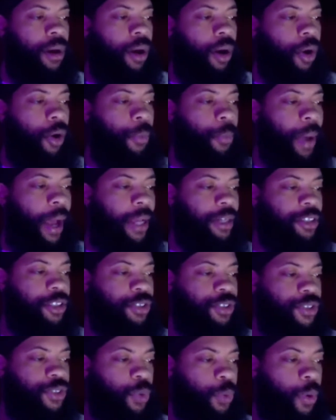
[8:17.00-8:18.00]
All Might
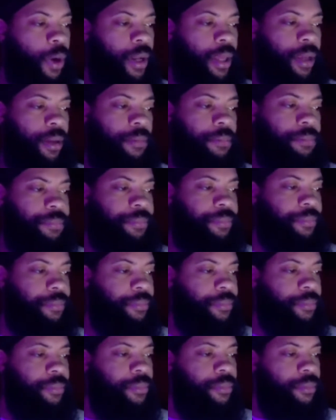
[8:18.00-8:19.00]
destroyed him
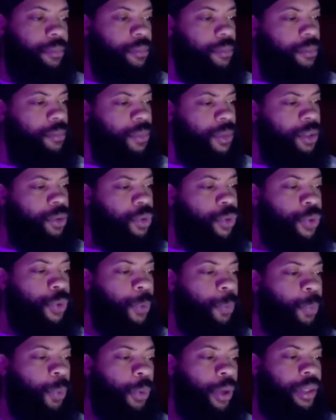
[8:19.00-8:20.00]
to
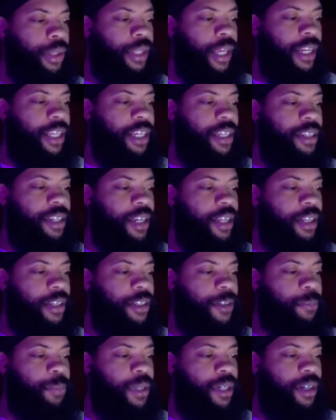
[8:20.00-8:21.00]
the point that he needed
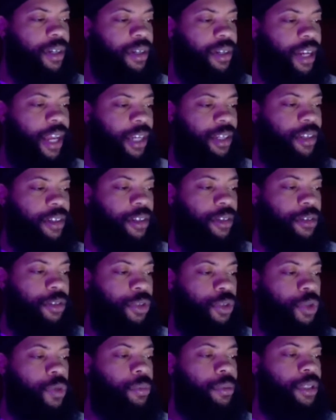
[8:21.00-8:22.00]
to be connected to
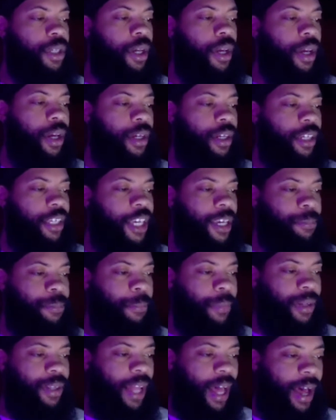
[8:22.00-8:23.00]
tubes to keep
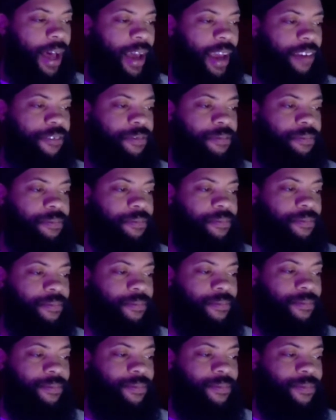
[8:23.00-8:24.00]
him alive.
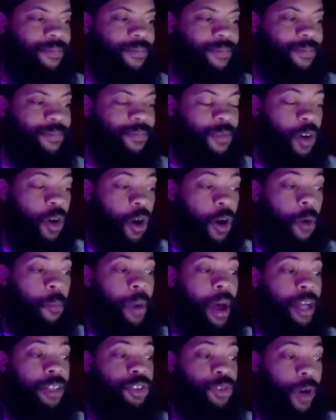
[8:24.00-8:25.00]
All
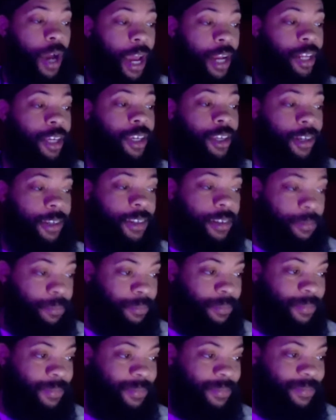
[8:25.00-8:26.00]
Might tried to kill him.
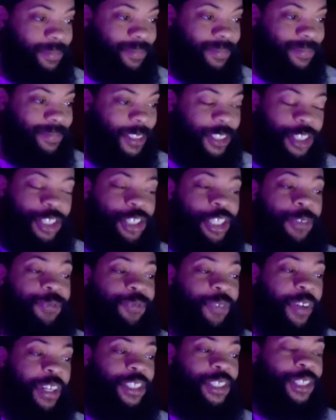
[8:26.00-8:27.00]
He just
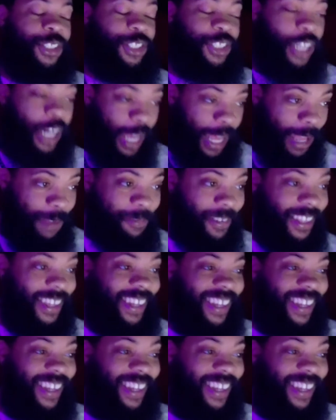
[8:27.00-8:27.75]
didn't finish the job.